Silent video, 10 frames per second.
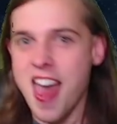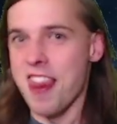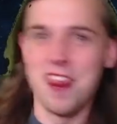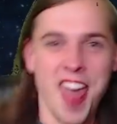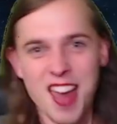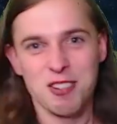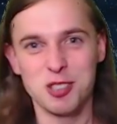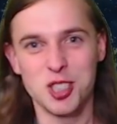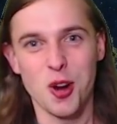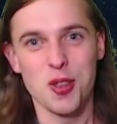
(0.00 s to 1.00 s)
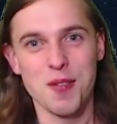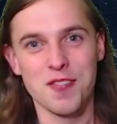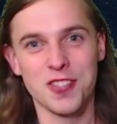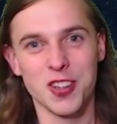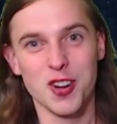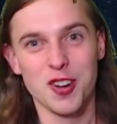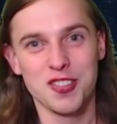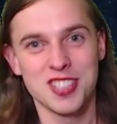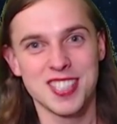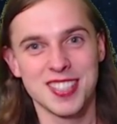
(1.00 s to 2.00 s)
That'll show them
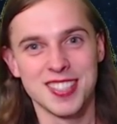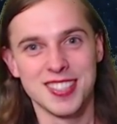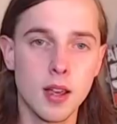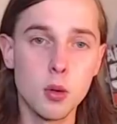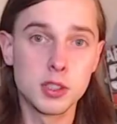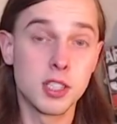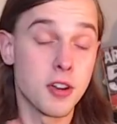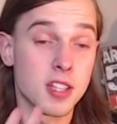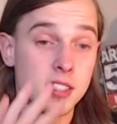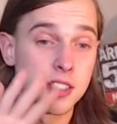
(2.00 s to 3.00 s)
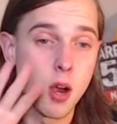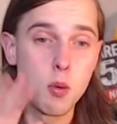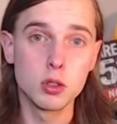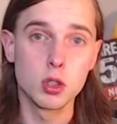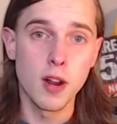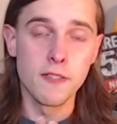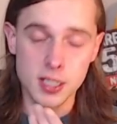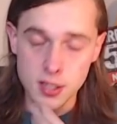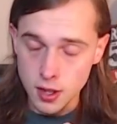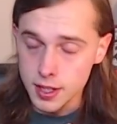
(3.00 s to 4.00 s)
flerfs. In all seriousness, I will try and
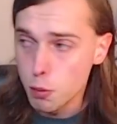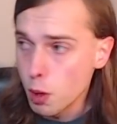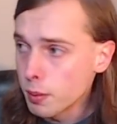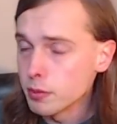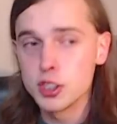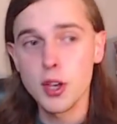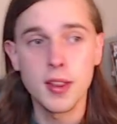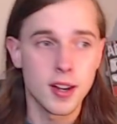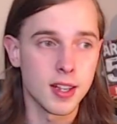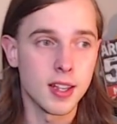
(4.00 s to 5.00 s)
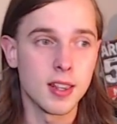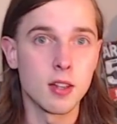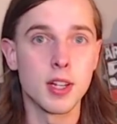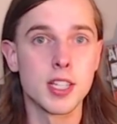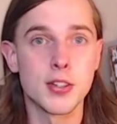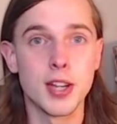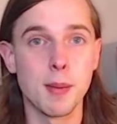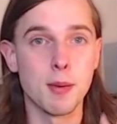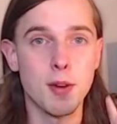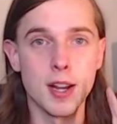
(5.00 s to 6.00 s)
fix the lighting problem so that I can get the green screen
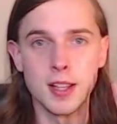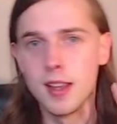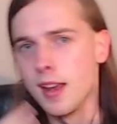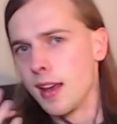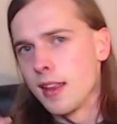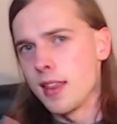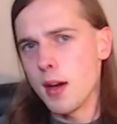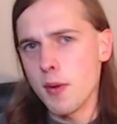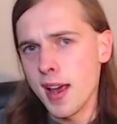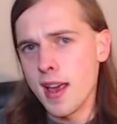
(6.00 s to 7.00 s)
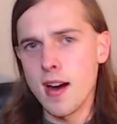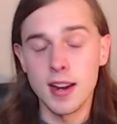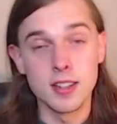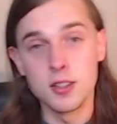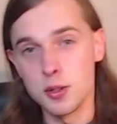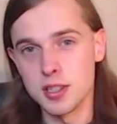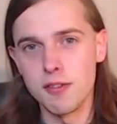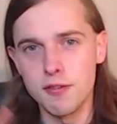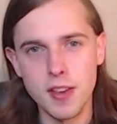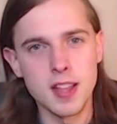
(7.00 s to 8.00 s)
up and running. That way I can do
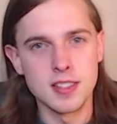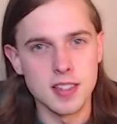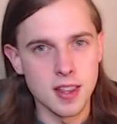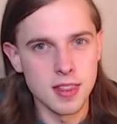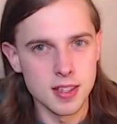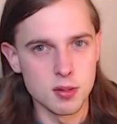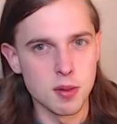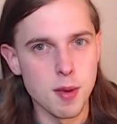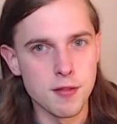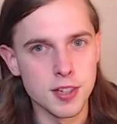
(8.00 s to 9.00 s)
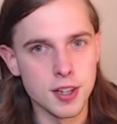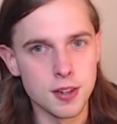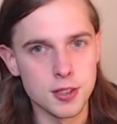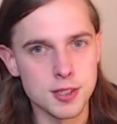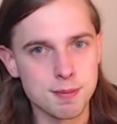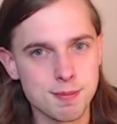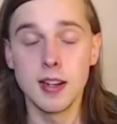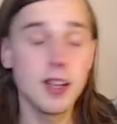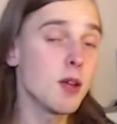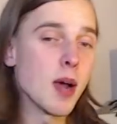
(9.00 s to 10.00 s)
some fancier things with my videos.
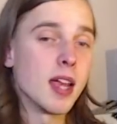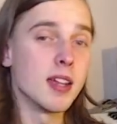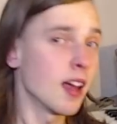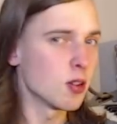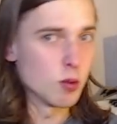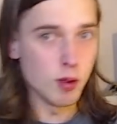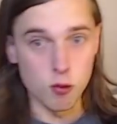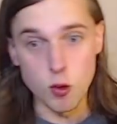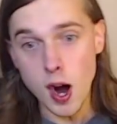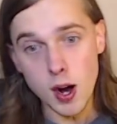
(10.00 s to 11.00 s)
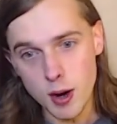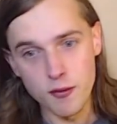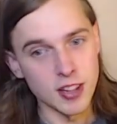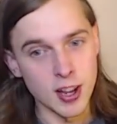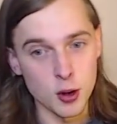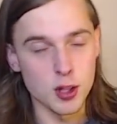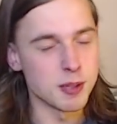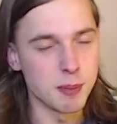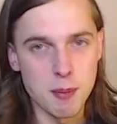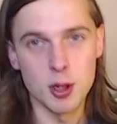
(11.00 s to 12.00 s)
Anyway, now that we've riled up flat earthers
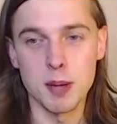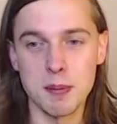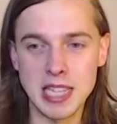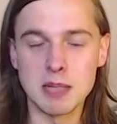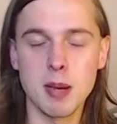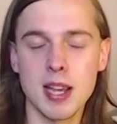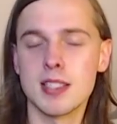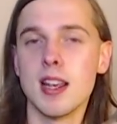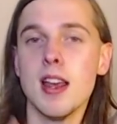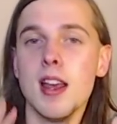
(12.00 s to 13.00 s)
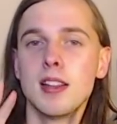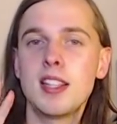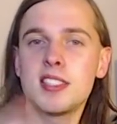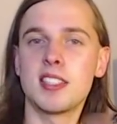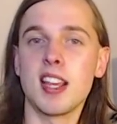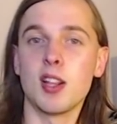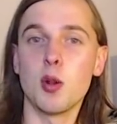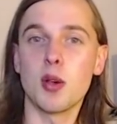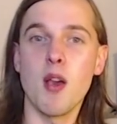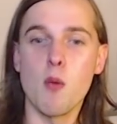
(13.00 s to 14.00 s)
by putting me in space, let's take a
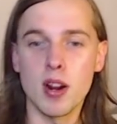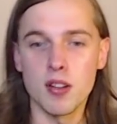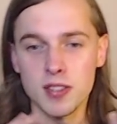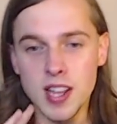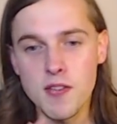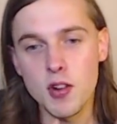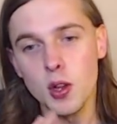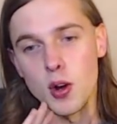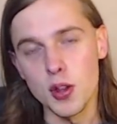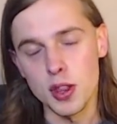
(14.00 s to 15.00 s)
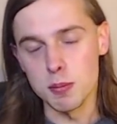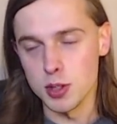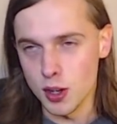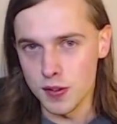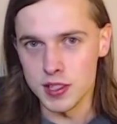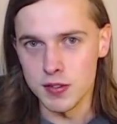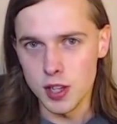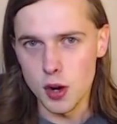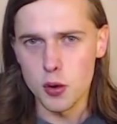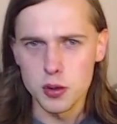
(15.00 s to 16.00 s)
look at one of Level Earth Observer's
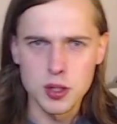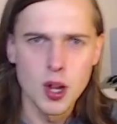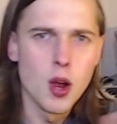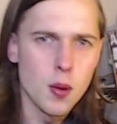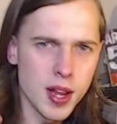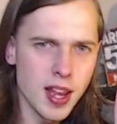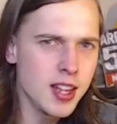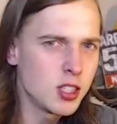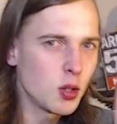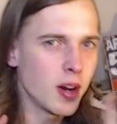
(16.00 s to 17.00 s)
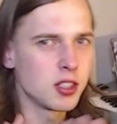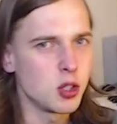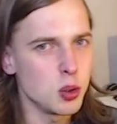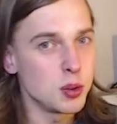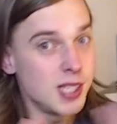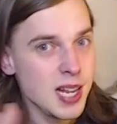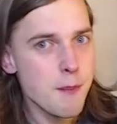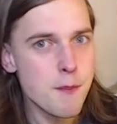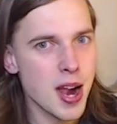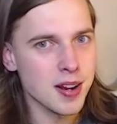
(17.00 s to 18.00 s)
videos, where he tries to
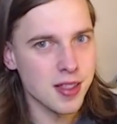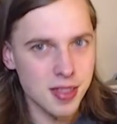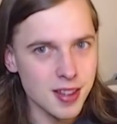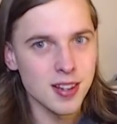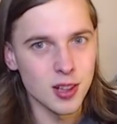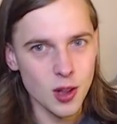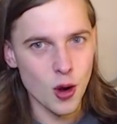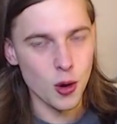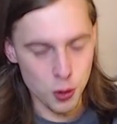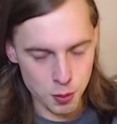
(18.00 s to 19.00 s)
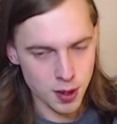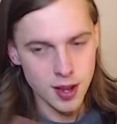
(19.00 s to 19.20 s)
debunk the globe.